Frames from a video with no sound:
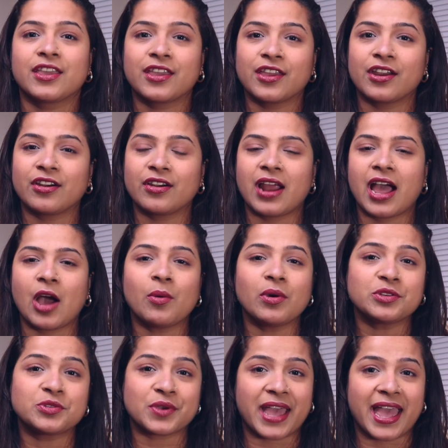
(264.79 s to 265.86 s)
Here, I
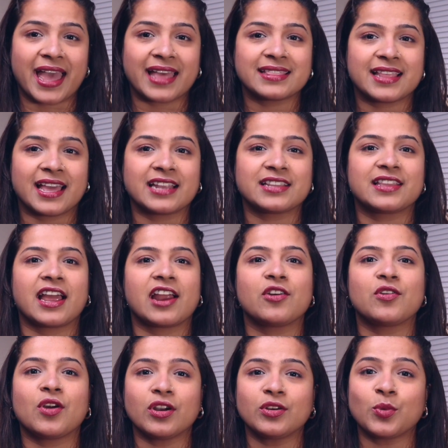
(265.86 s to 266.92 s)
want to add that they
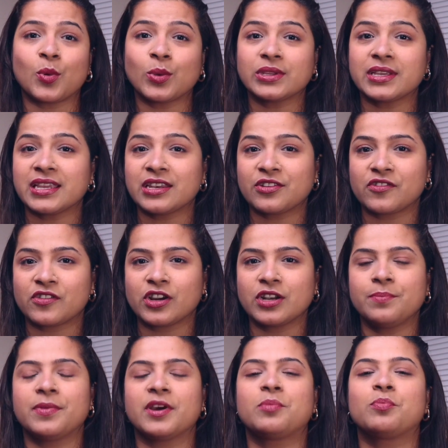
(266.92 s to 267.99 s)
are not only
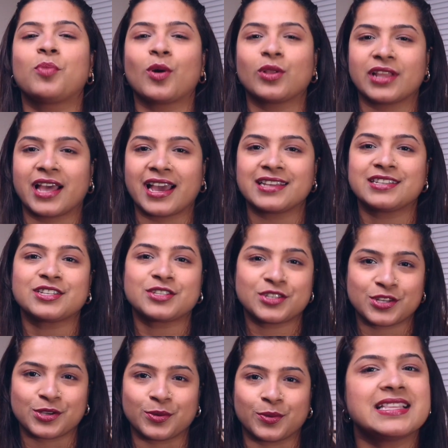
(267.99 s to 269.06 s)
introvert but polite
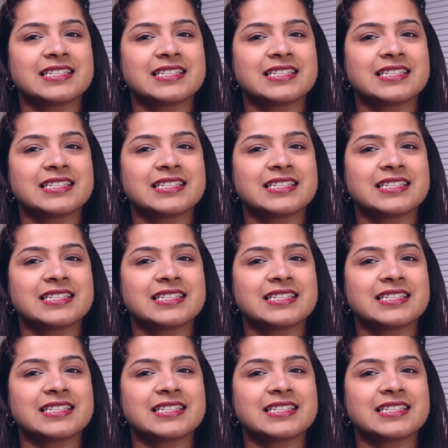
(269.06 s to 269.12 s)
too.